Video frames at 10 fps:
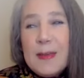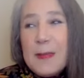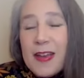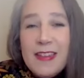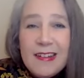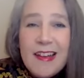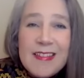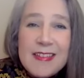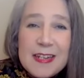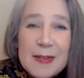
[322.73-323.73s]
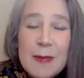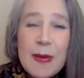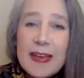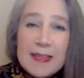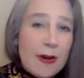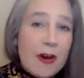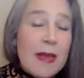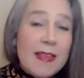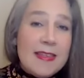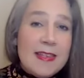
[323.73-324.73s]
but you learn to do it by
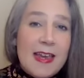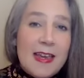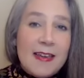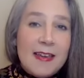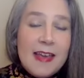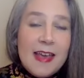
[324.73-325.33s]
experimenting.